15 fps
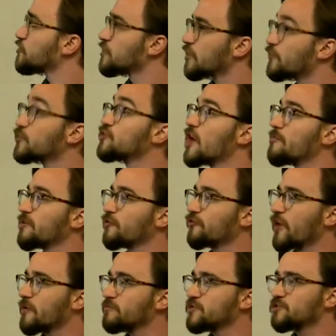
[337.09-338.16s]
If you're dropping
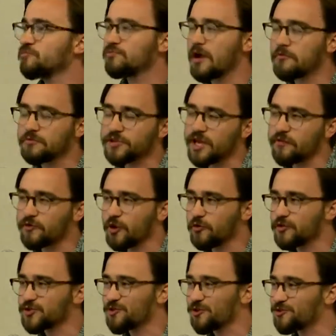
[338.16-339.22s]
frames, you probably have code
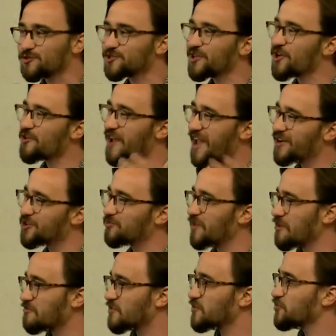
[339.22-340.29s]
that's going too slow, and you're
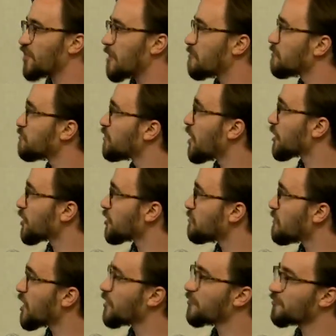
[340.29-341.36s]
probably blocking the
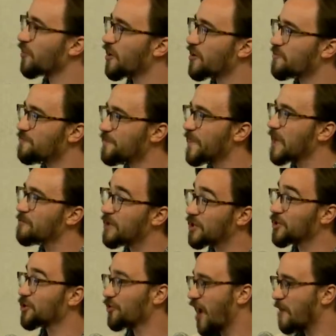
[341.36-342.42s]
main thread and
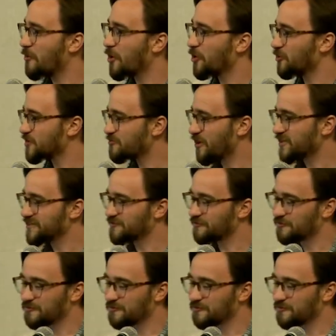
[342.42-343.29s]
making your app unresponsive.